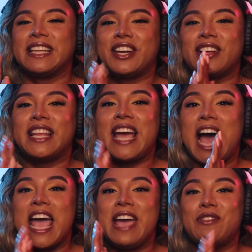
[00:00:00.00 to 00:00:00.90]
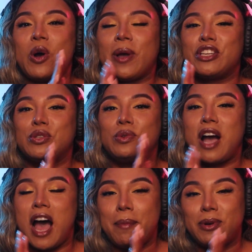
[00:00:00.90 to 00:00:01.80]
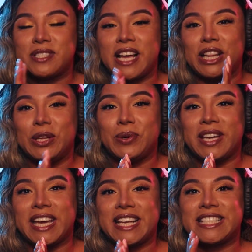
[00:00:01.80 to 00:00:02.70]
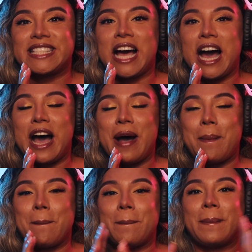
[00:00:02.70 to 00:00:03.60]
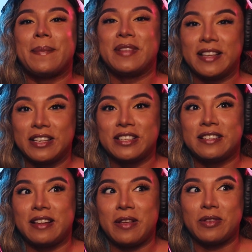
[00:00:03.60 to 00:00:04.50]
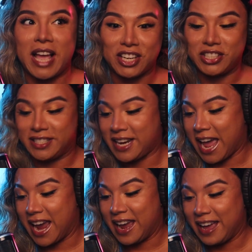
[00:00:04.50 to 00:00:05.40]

Literally, I am going to Cabo San Lucas um, actually today.